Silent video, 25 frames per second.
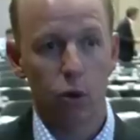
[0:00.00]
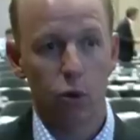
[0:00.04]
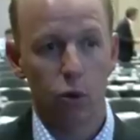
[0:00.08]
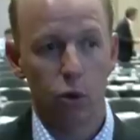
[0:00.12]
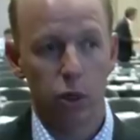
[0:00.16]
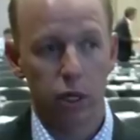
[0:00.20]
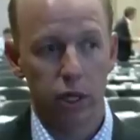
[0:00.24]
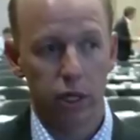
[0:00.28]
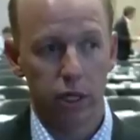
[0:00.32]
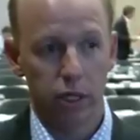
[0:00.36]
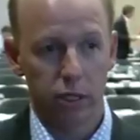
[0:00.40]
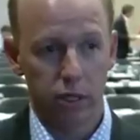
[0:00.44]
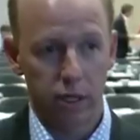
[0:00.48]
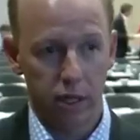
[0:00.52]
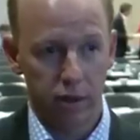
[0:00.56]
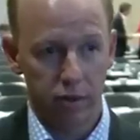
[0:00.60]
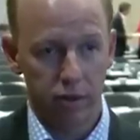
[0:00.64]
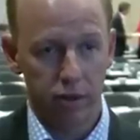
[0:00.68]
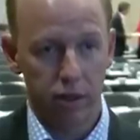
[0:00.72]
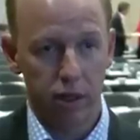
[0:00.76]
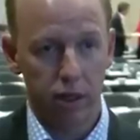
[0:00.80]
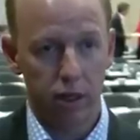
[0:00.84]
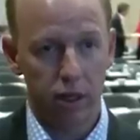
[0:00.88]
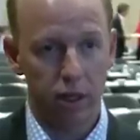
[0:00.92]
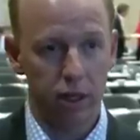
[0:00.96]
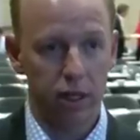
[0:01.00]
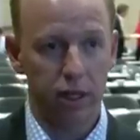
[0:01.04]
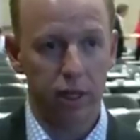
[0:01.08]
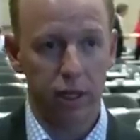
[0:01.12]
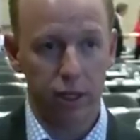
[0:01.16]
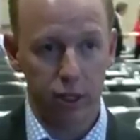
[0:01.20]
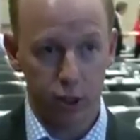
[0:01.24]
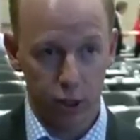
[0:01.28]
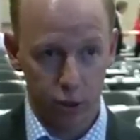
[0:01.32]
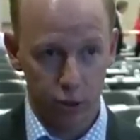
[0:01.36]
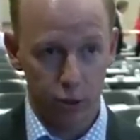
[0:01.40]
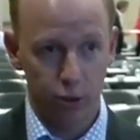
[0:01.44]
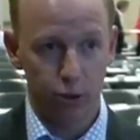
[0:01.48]
We definitely
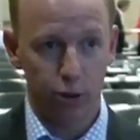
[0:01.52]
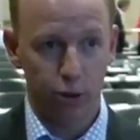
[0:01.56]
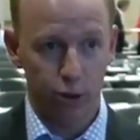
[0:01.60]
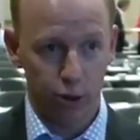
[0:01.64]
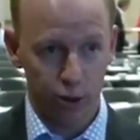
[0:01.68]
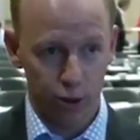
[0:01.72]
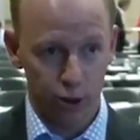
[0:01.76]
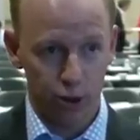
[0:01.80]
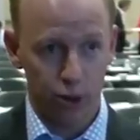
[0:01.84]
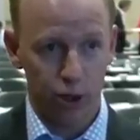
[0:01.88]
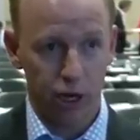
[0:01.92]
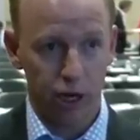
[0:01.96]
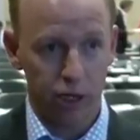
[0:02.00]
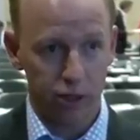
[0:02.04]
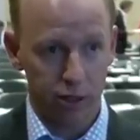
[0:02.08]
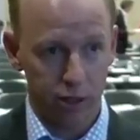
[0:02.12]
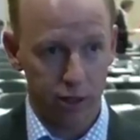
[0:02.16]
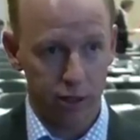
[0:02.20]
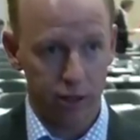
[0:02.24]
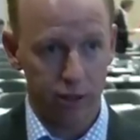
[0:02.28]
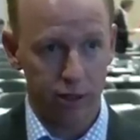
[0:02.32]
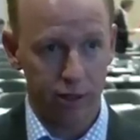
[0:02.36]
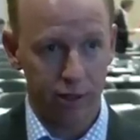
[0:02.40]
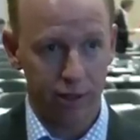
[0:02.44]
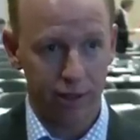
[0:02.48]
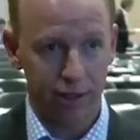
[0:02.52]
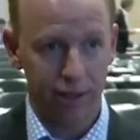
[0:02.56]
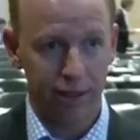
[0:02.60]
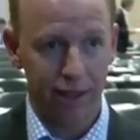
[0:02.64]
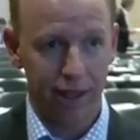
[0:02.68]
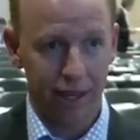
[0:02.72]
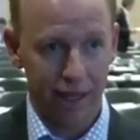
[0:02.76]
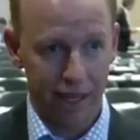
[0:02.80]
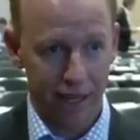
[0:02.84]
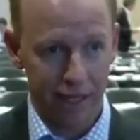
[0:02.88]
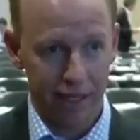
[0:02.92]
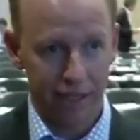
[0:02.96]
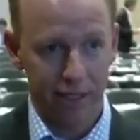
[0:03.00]
exclude construction
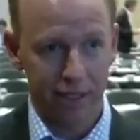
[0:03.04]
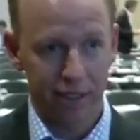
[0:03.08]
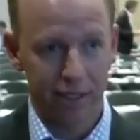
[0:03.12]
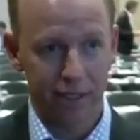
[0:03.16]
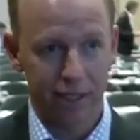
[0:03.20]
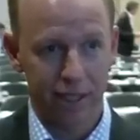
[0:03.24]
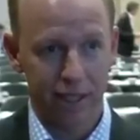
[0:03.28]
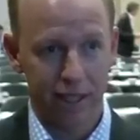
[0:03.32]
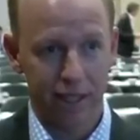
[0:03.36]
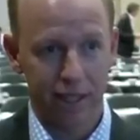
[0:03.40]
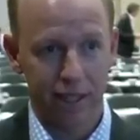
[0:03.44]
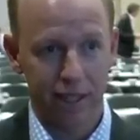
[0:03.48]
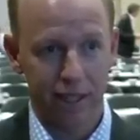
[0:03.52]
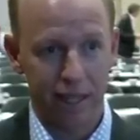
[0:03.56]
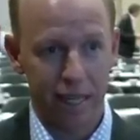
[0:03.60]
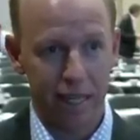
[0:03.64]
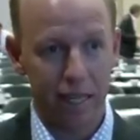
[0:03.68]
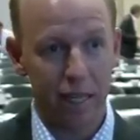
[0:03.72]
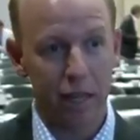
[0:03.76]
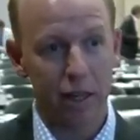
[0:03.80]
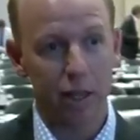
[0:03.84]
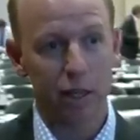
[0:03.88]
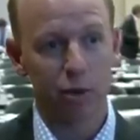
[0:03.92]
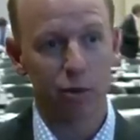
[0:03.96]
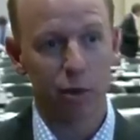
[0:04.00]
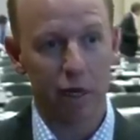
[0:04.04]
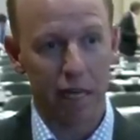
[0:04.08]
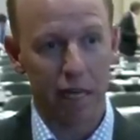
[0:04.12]
and uh, anything